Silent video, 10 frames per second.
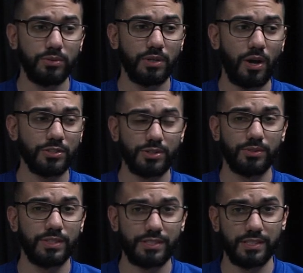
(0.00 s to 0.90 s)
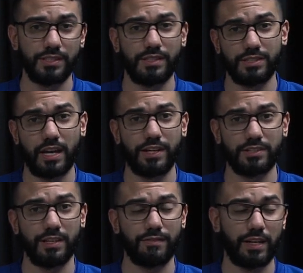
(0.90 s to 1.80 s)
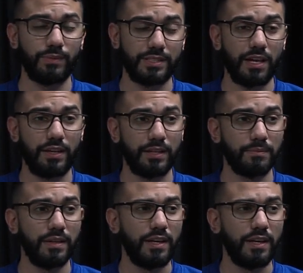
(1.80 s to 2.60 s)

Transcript: also is into this kind of stuff, and I would tell him